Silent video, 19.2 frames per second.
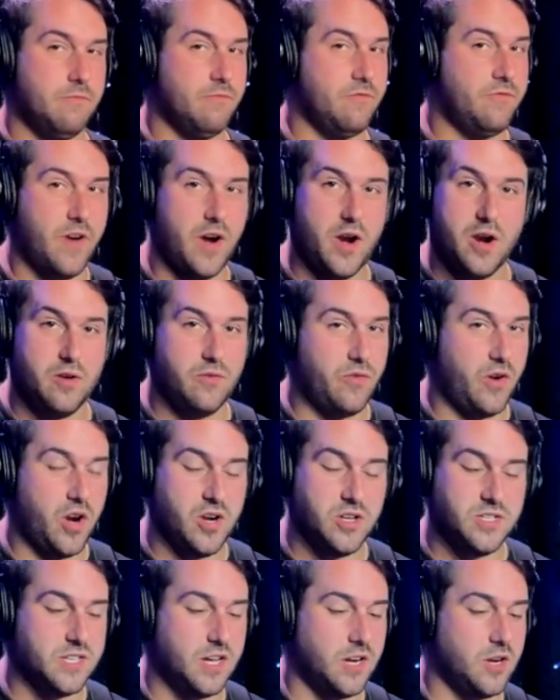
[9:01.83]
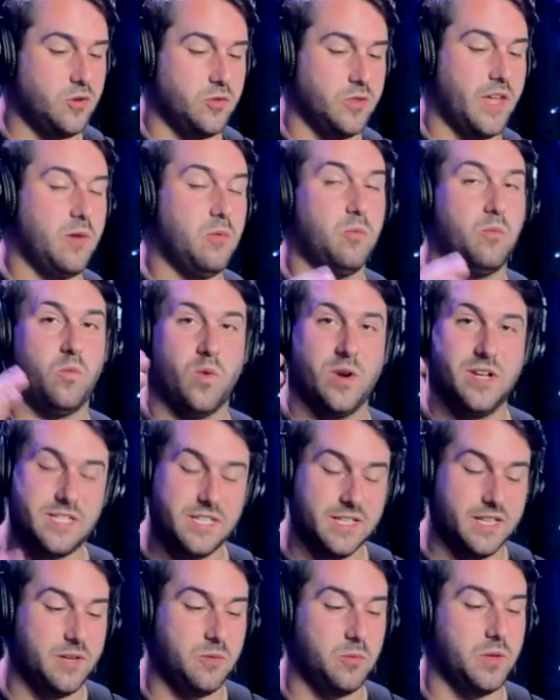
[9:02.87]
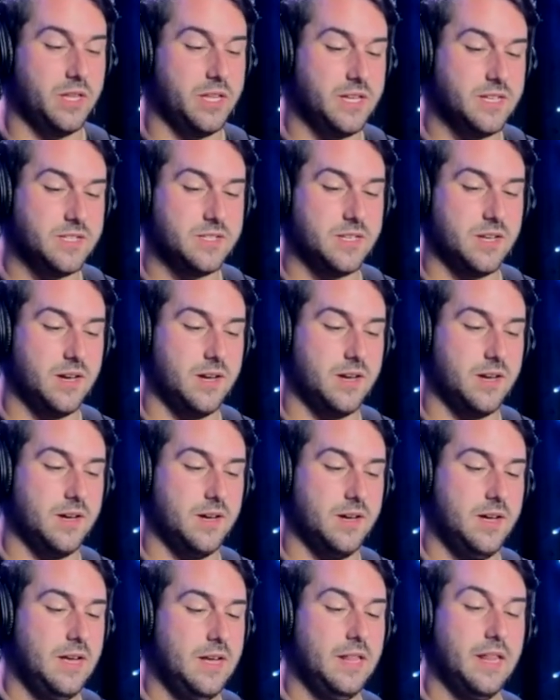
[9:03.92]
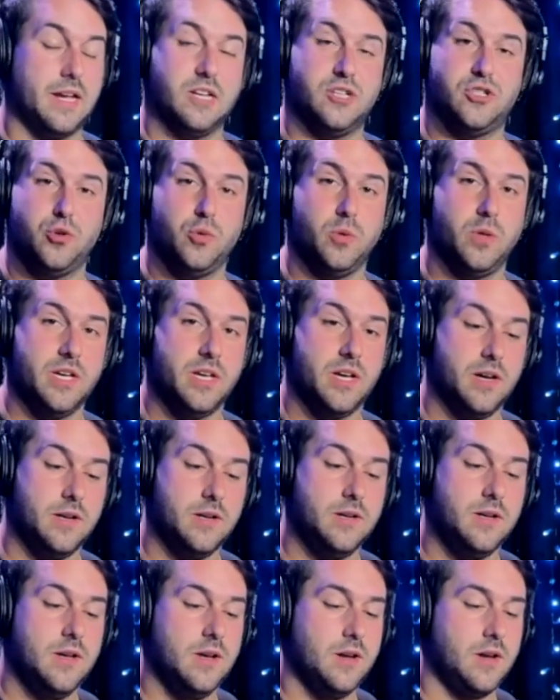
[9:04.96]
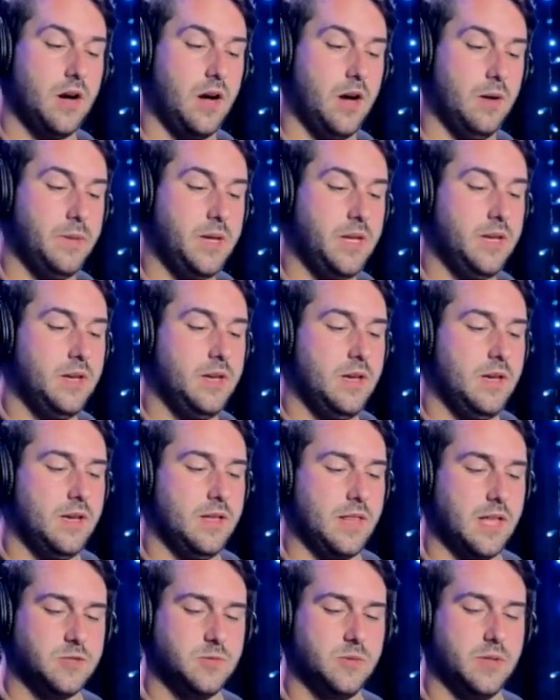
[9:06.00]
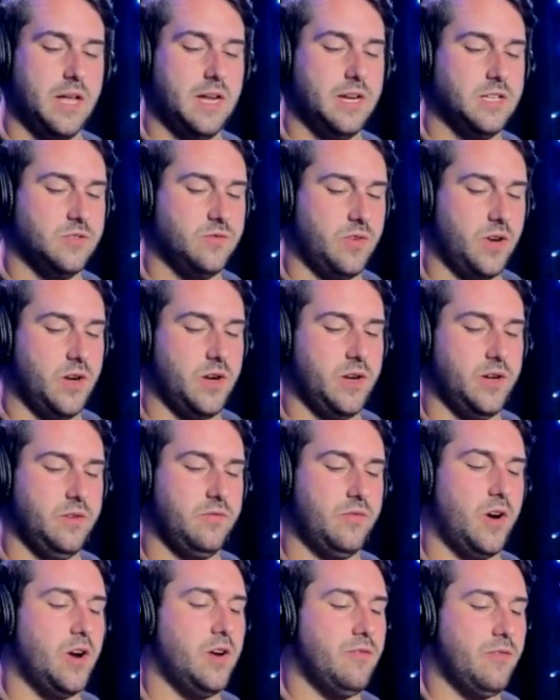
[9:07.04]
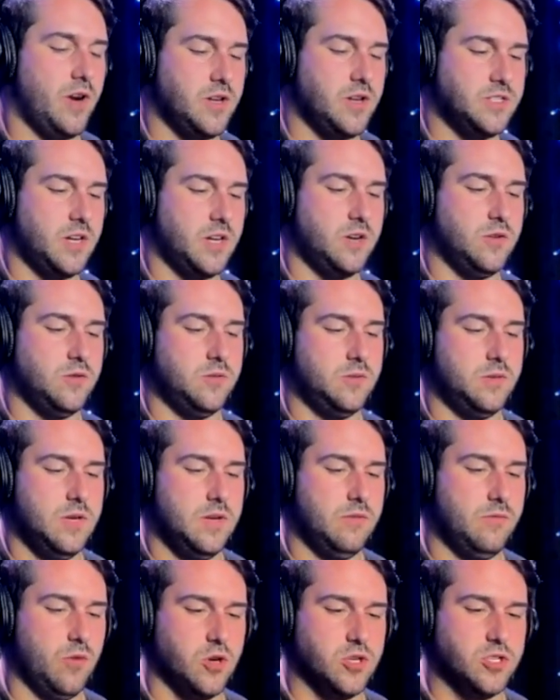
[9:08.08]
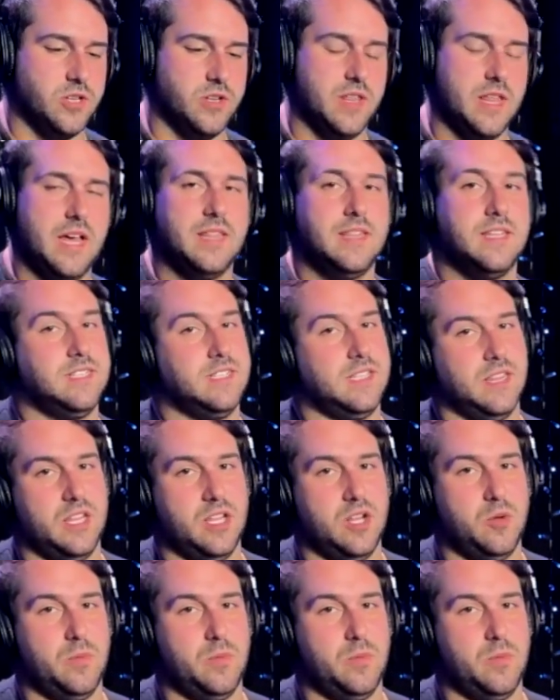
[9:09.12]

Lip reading: Very, very subtle. They recently released like a Julia copy, and that's what that is. Very, very, very subtle version of that. This is a little